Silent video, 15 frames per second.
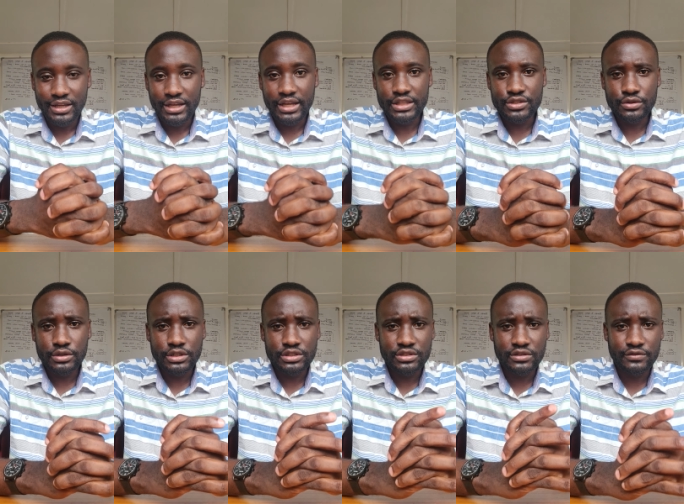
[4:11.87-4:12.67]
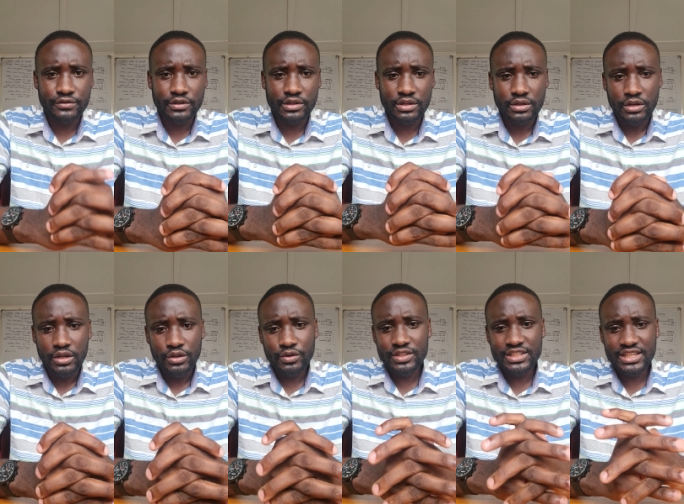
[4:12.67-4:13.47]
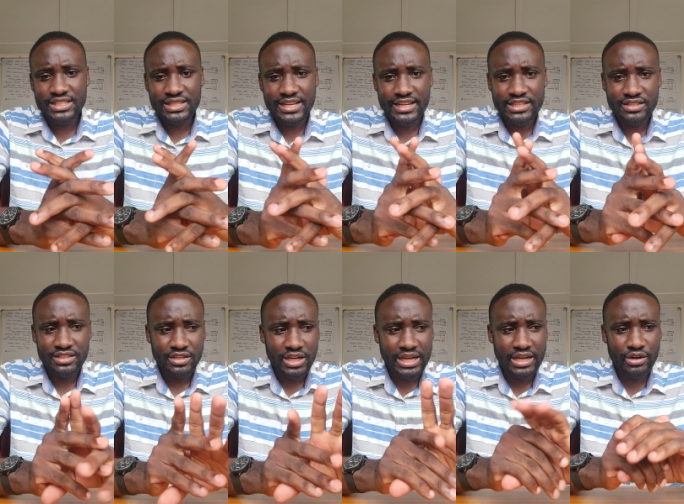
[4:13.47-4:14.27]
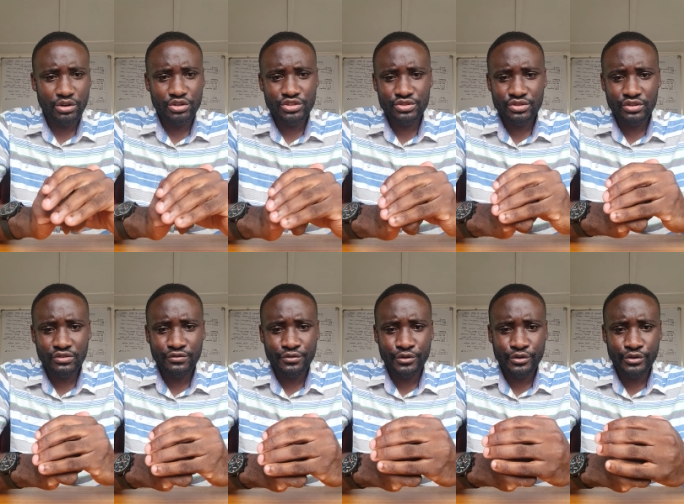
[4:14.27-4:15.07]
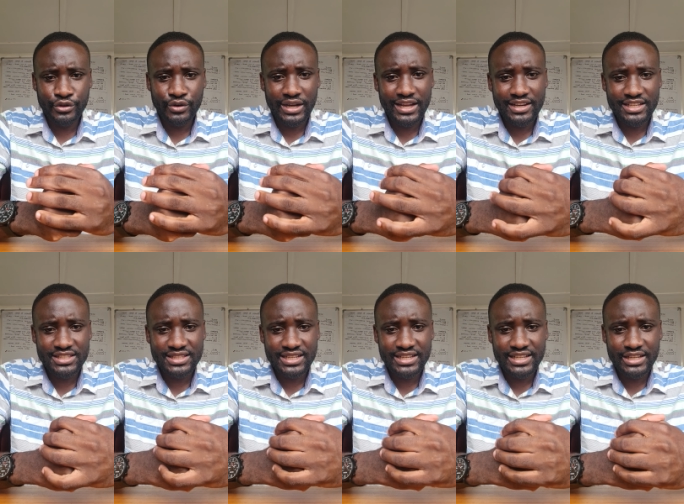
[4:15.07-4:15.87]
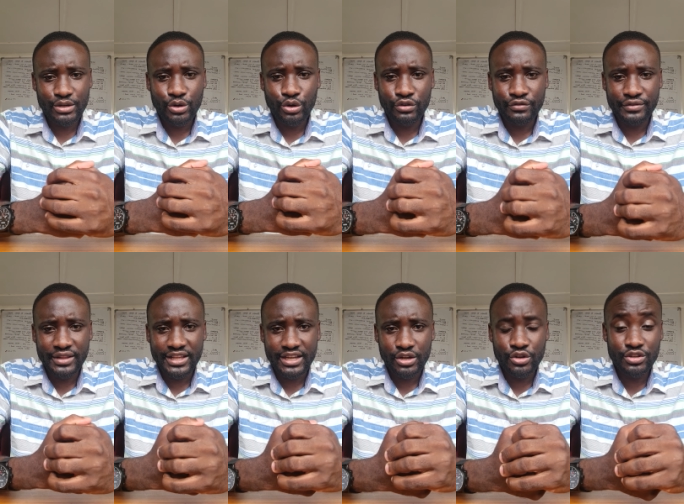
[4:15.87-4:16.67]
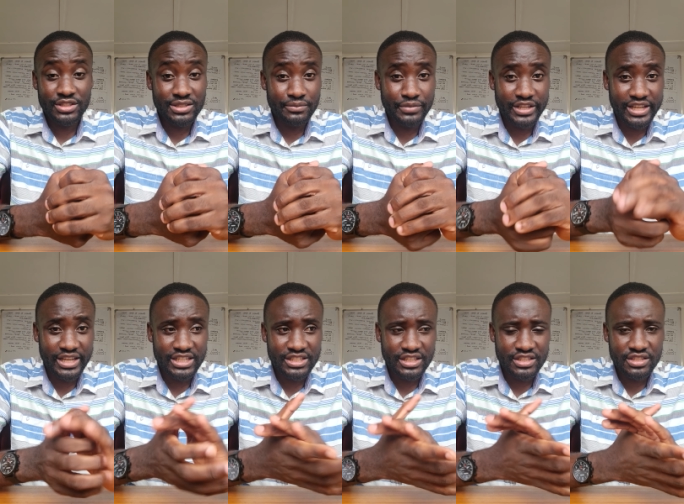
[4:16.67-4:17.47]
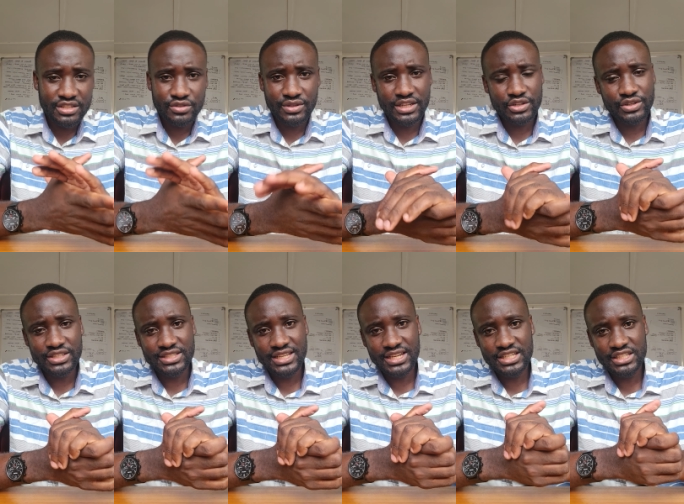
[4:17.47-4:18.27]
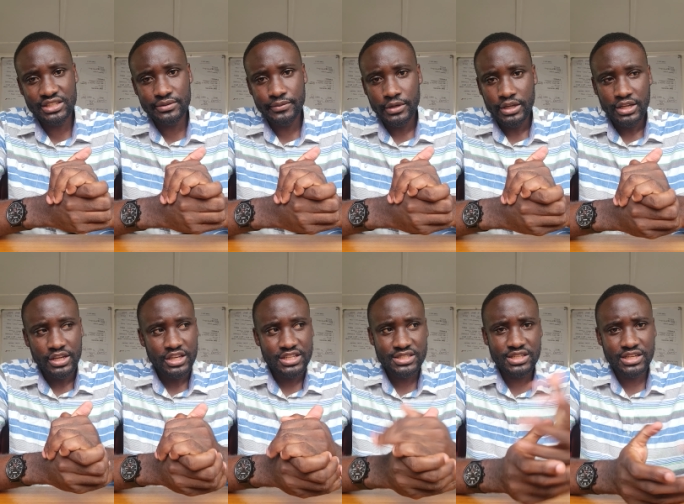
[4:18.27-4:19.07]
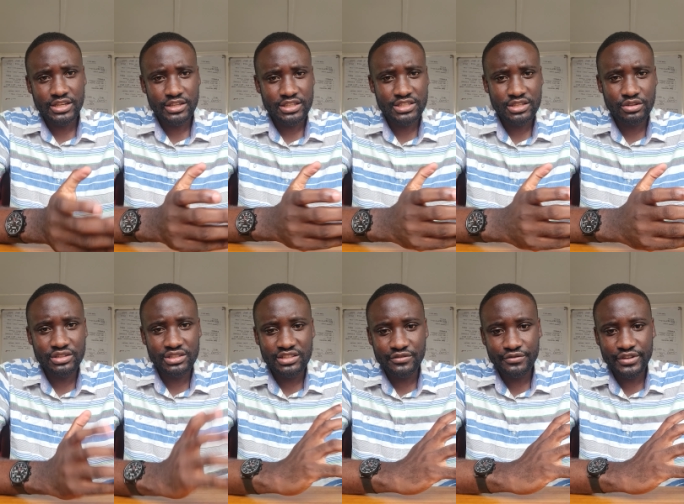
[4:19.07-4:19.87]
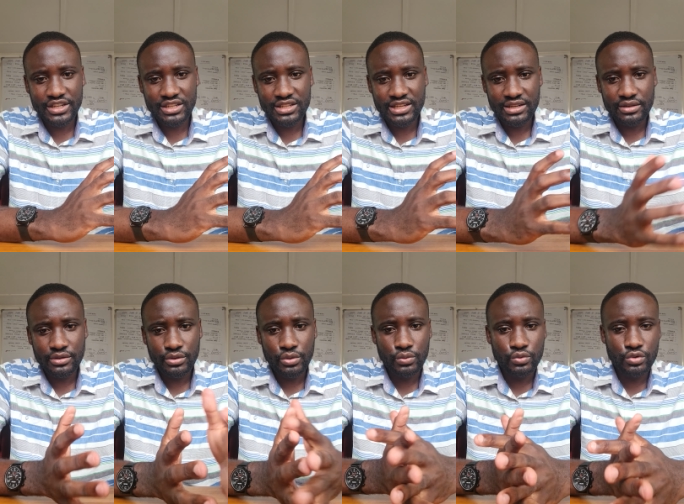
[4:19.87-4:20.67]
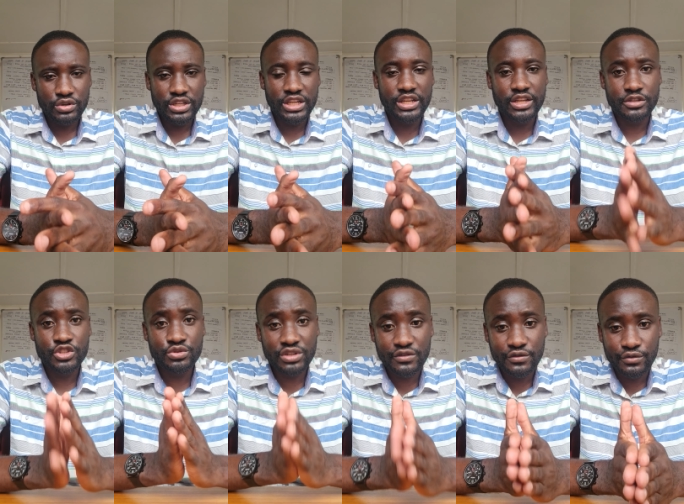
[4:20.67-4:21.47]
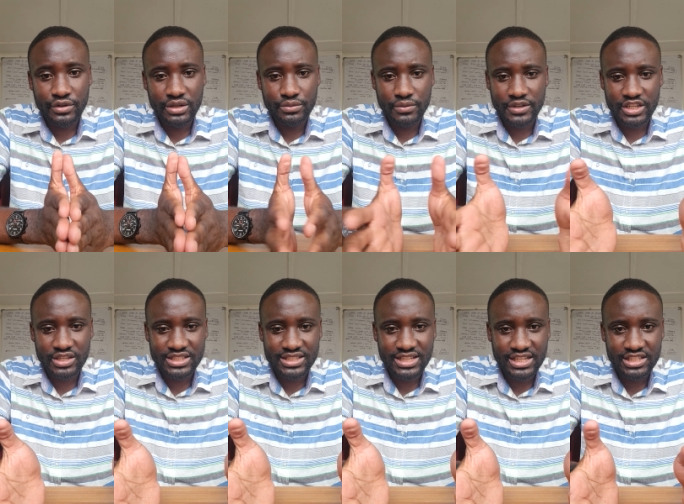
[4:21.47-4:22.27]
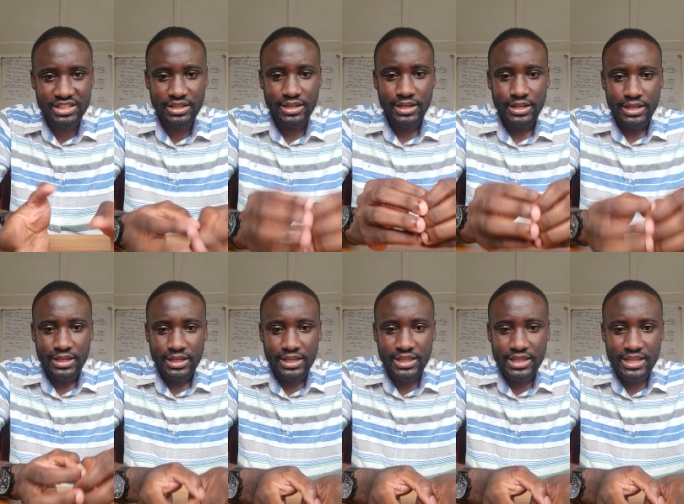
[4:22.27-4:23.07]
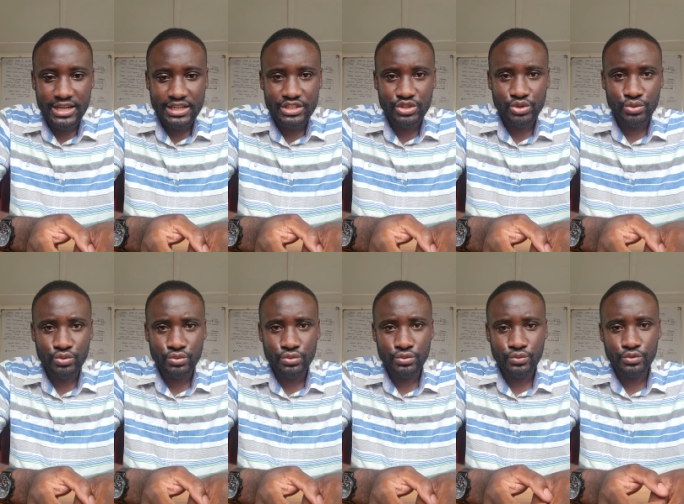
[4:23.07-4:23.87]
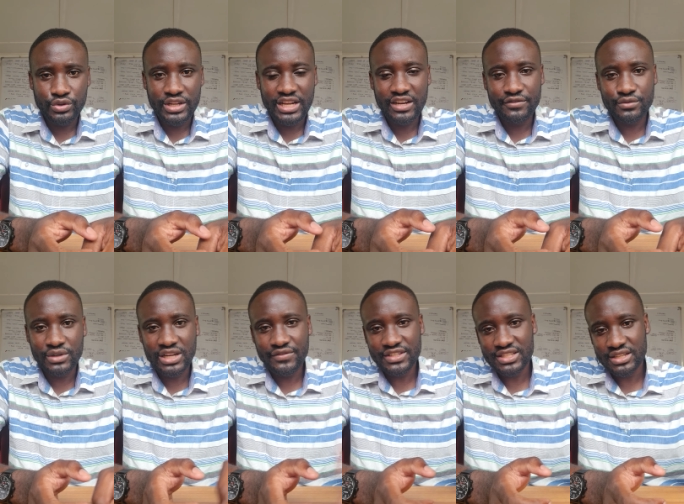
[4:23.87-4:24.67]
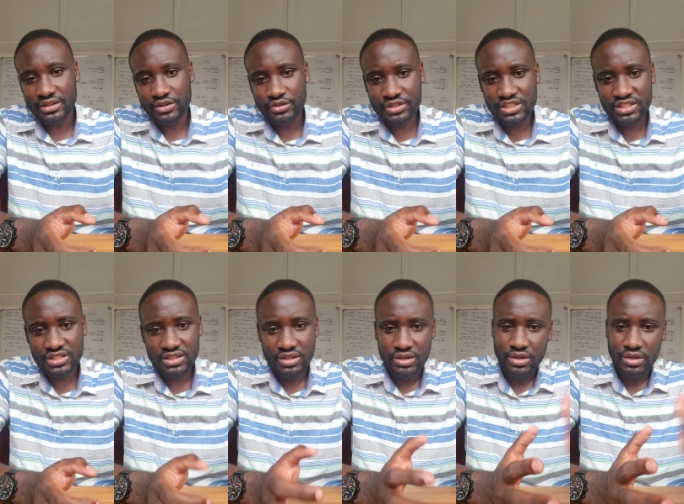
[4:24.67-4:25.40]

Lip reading: and so on and so forth. Not just that, also for your understanding of the cost implications to the transaction, it's a lot different than you would in a straightforward property transaction, in that you would have to cover certain costs